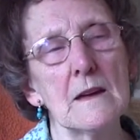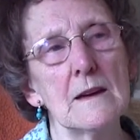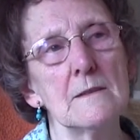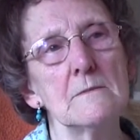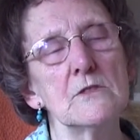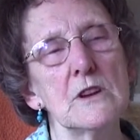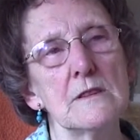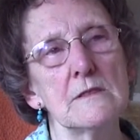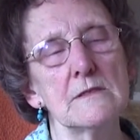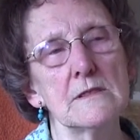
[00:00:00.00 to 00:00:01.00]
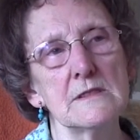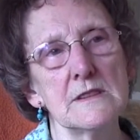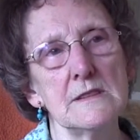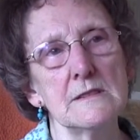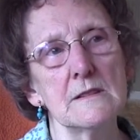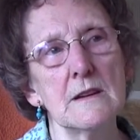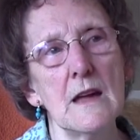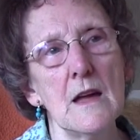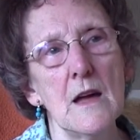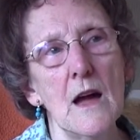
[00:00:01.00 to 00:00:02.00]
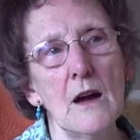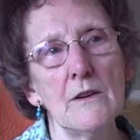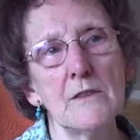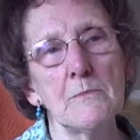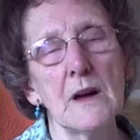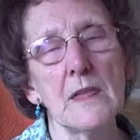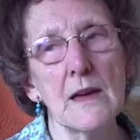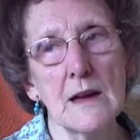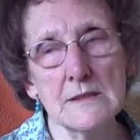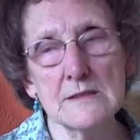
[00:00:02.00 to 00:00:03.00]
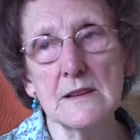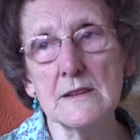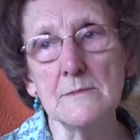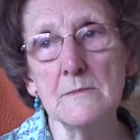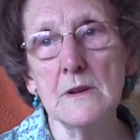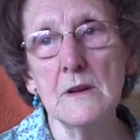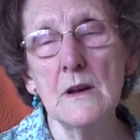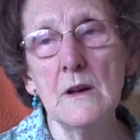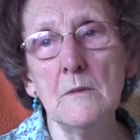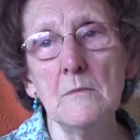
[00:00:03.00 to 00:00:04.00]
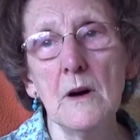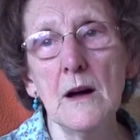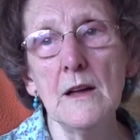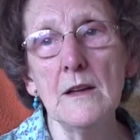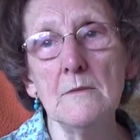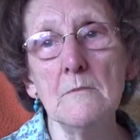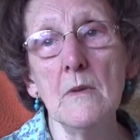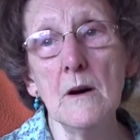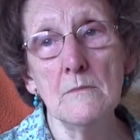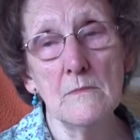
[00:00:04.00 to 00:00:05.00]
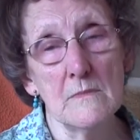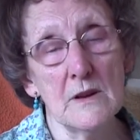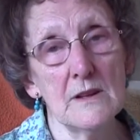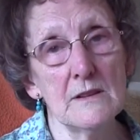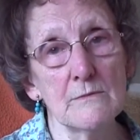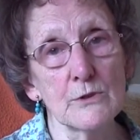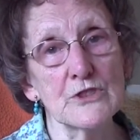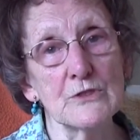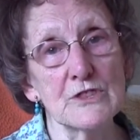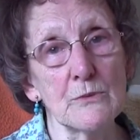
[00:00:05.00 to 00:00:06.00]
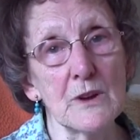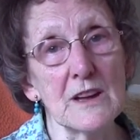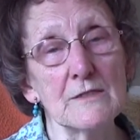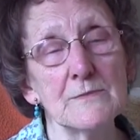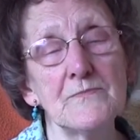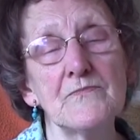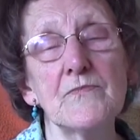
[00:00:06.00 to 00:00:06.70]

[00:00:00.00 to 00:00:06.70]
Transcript: um, rather than here. However, by that time, my mum eh, wasn't so well.